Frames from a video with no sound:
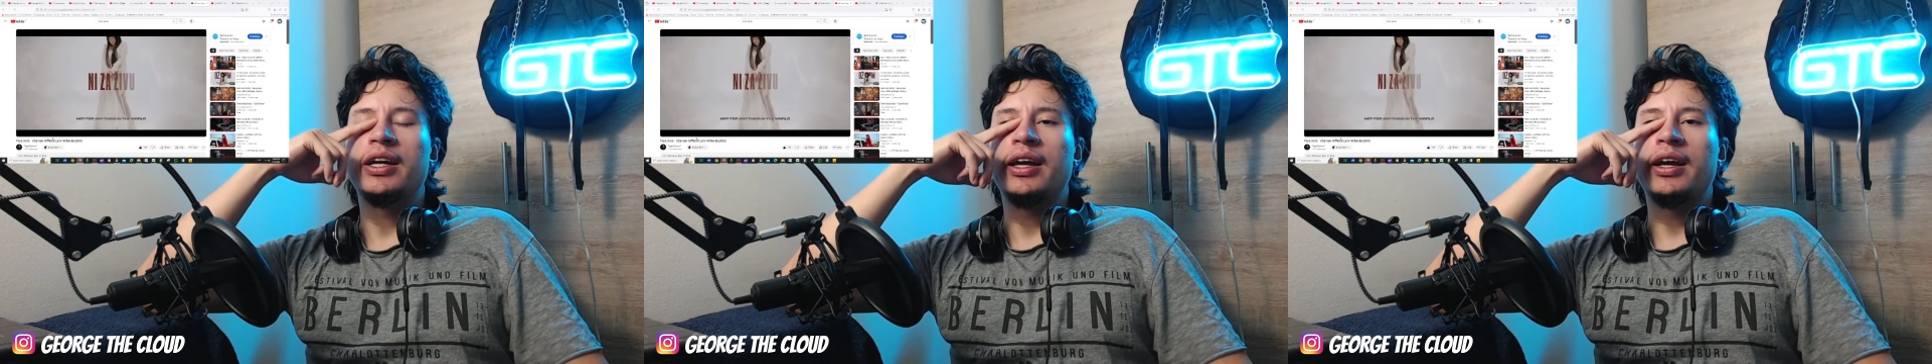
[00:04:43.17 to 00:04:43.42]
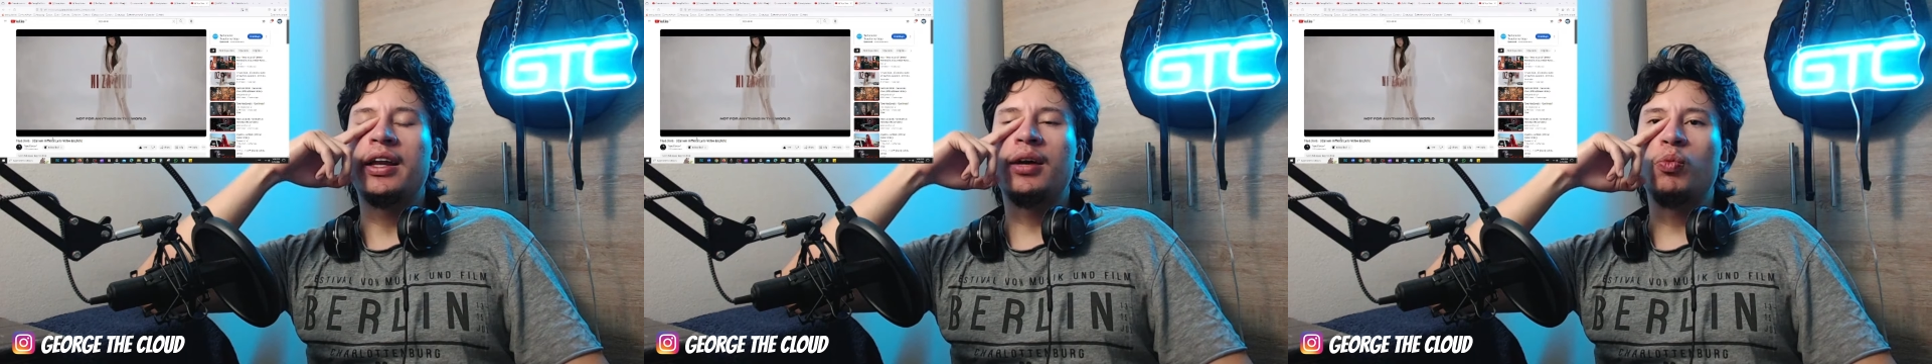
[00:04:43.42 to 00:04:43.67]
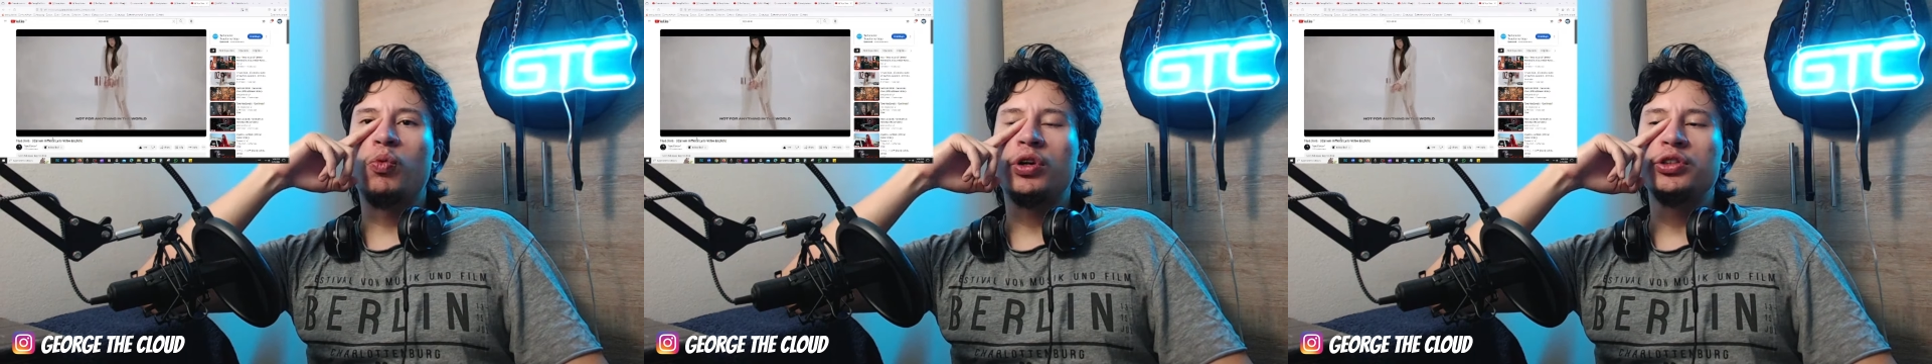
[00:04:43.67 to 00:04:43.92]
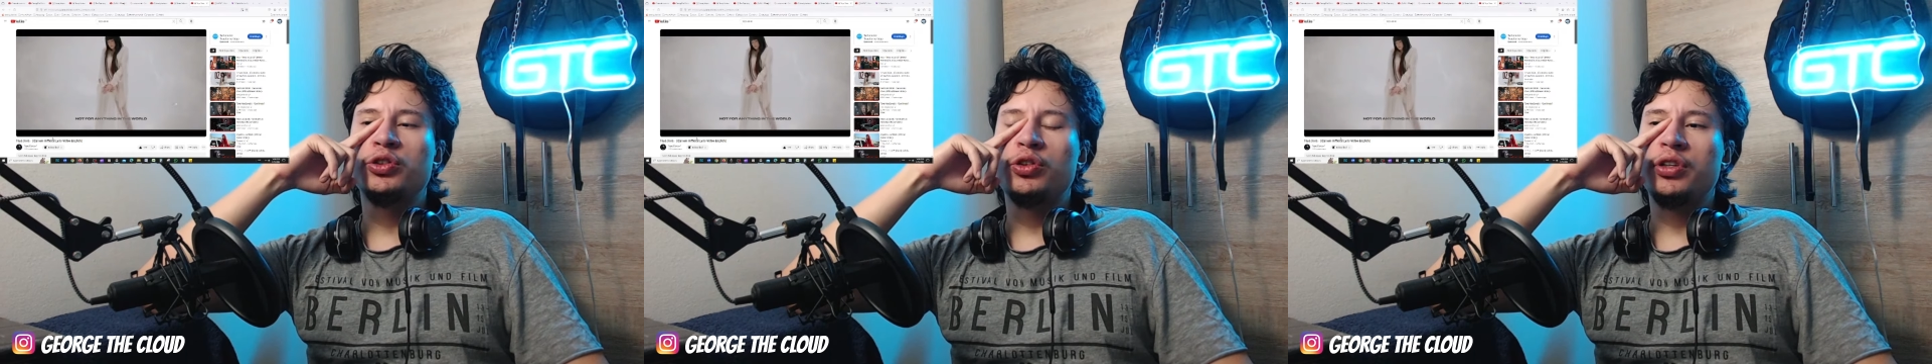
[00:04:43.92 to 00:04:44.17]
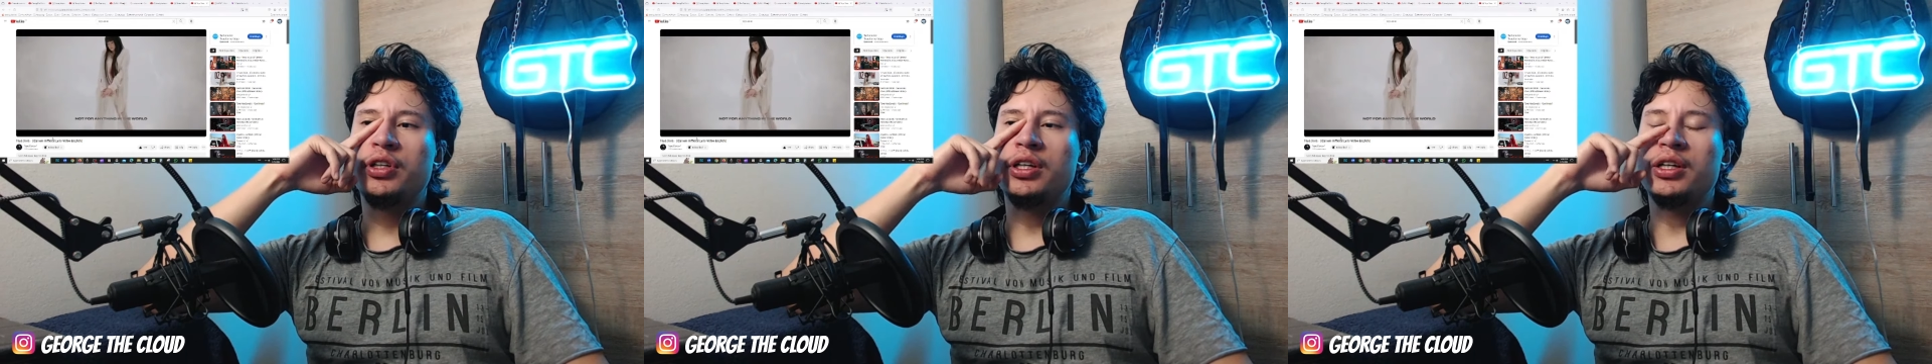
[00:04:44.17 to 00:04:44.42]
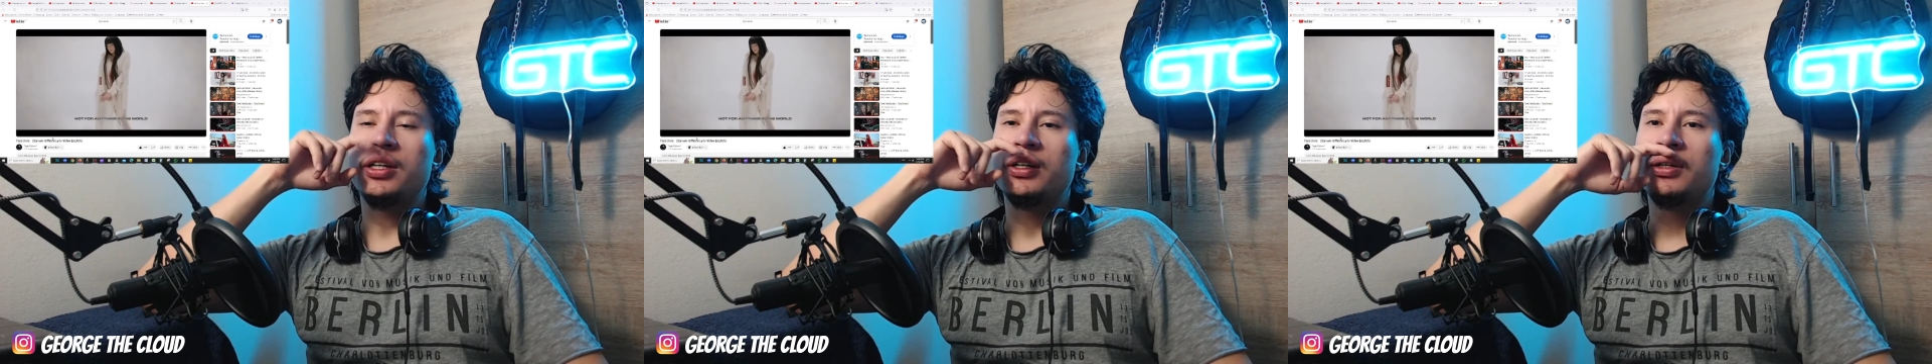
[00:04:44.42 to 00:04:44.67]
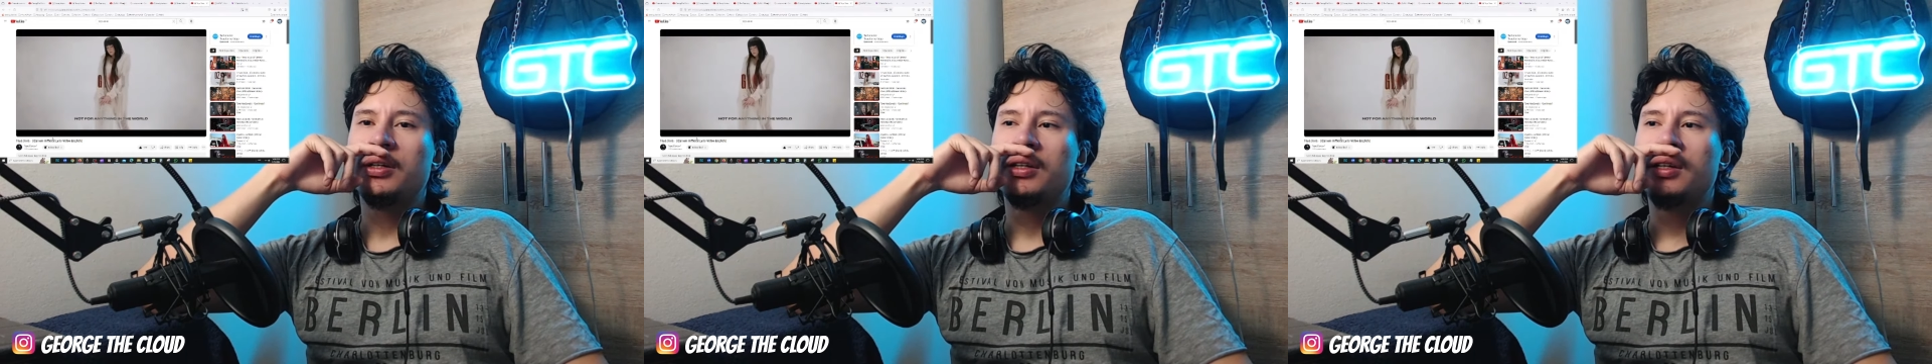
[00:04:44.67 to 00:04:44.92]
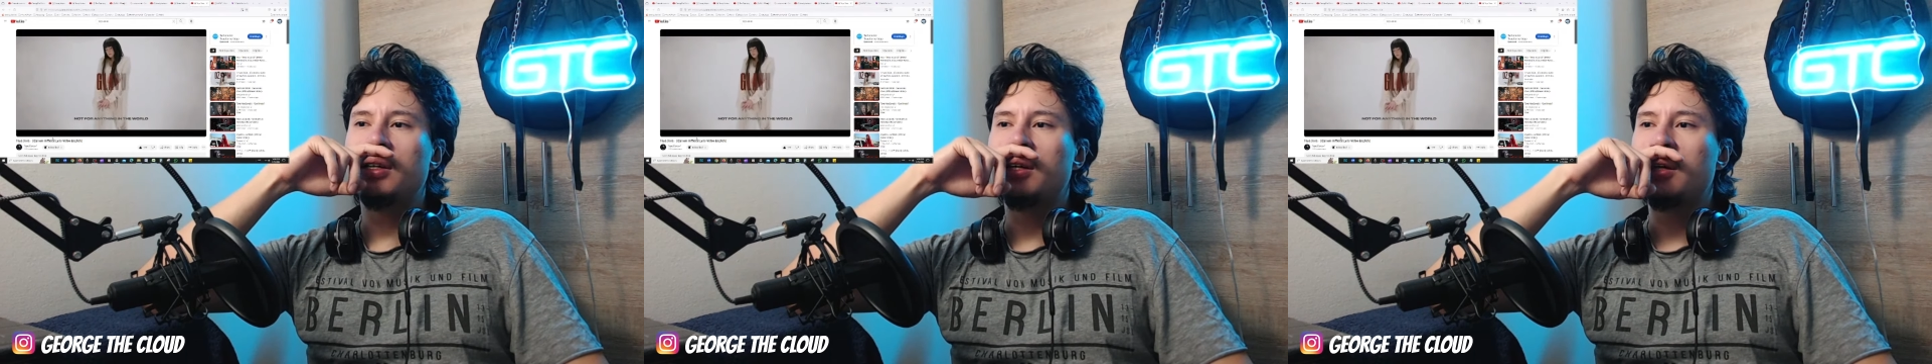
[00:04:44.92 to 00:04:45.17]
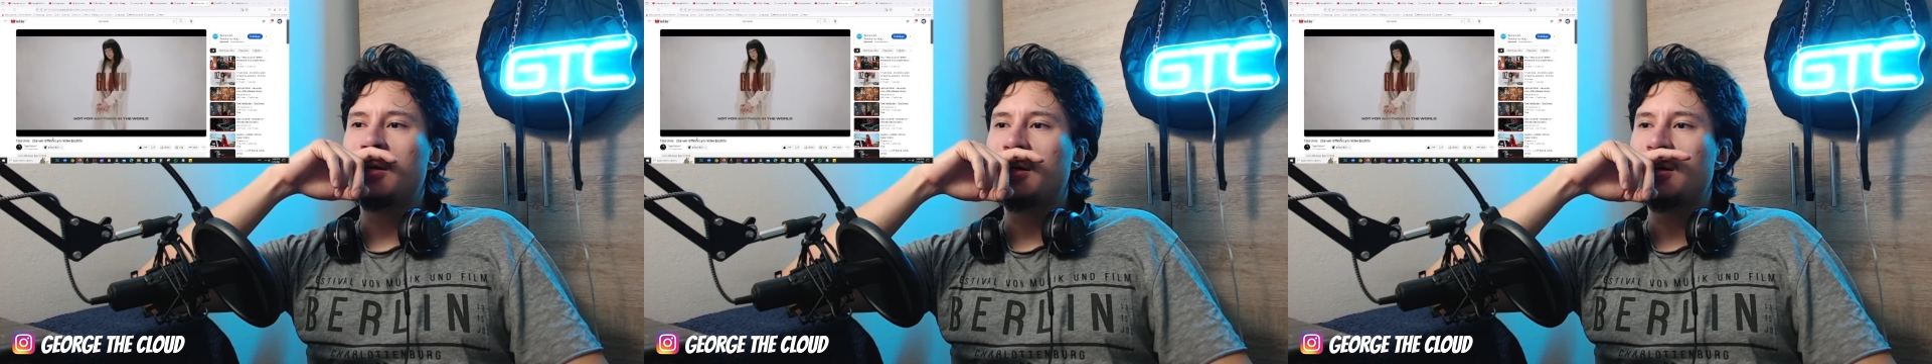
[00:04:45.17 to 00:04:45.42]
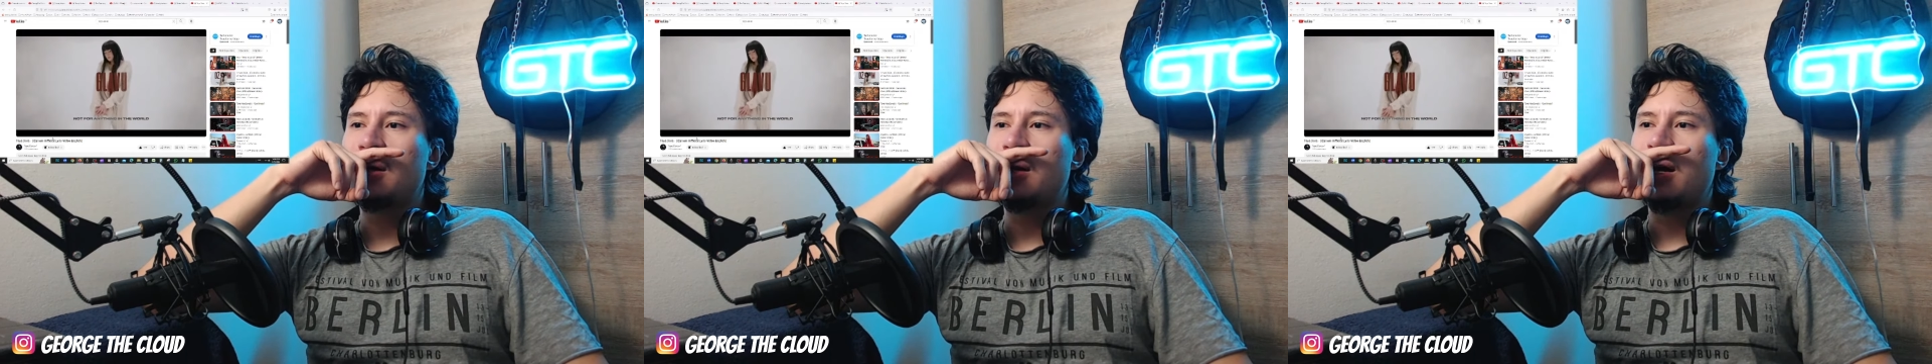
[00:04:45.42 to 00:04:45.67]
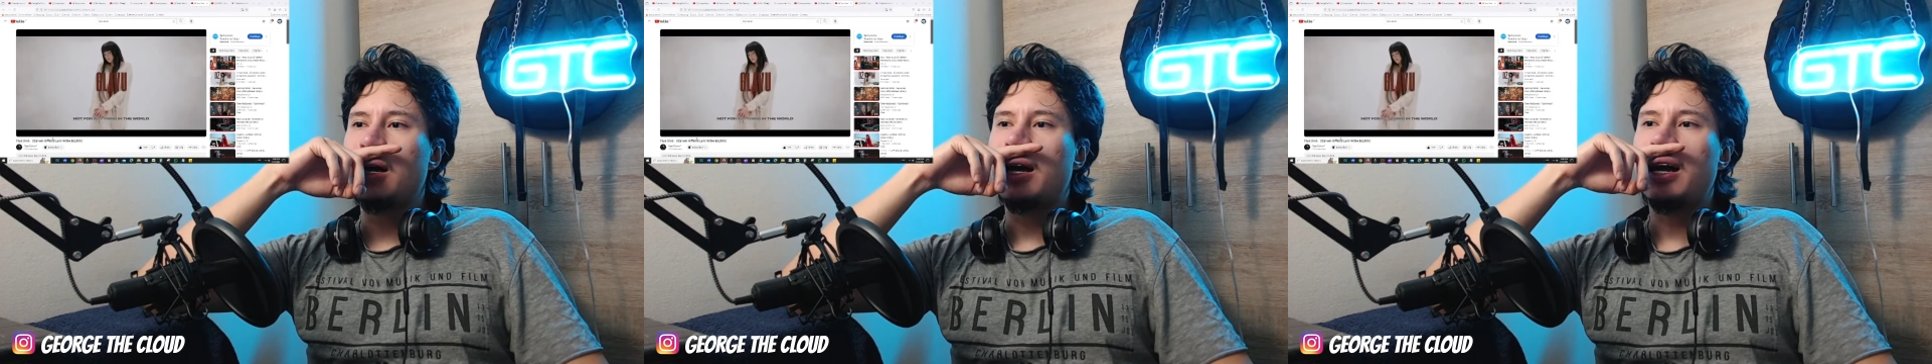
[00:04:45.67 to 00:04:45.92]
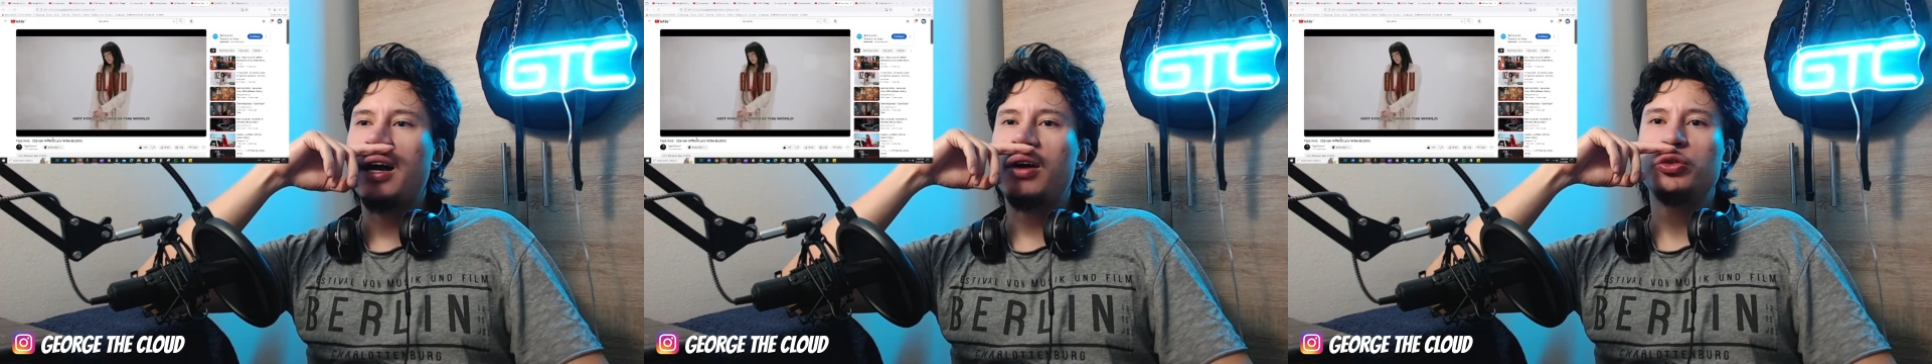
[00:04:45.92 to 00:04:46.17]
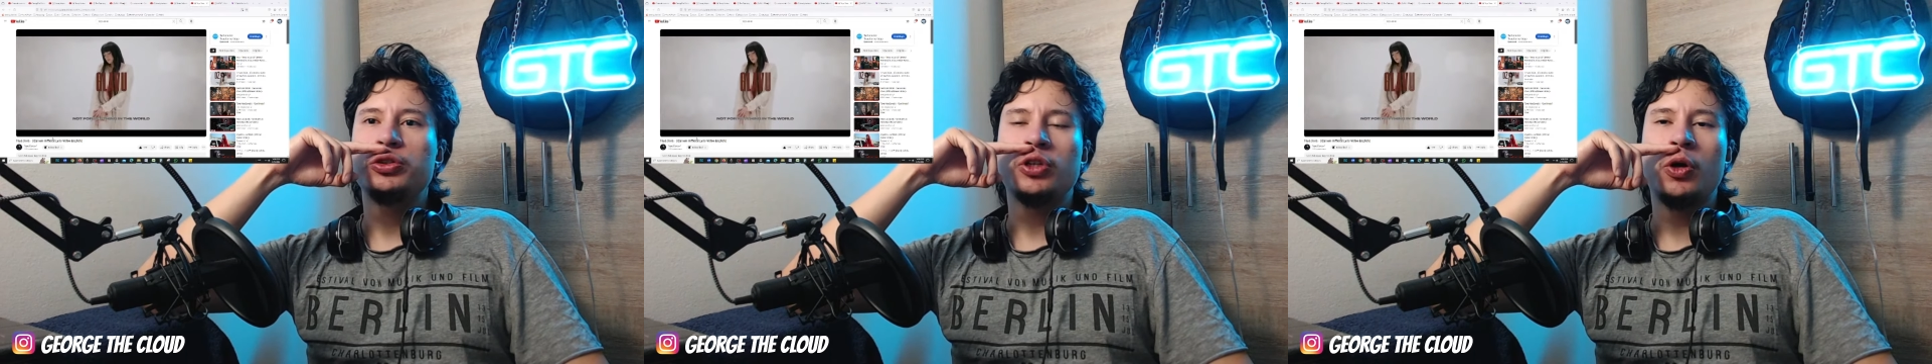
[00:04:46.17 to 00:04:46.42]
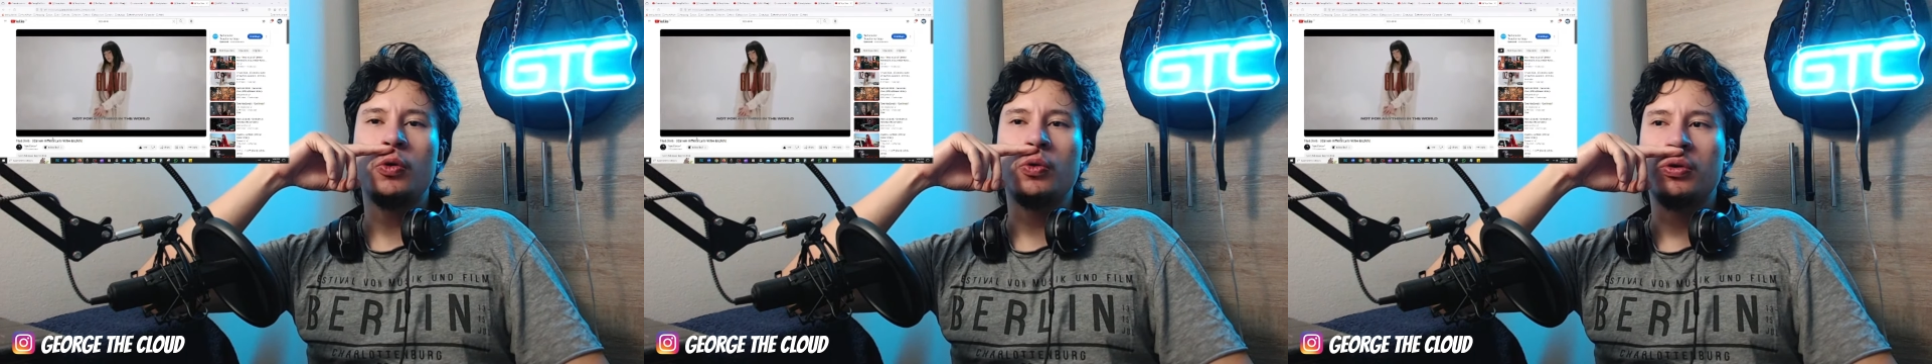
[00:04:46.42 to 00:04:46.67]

And I'm wondering how so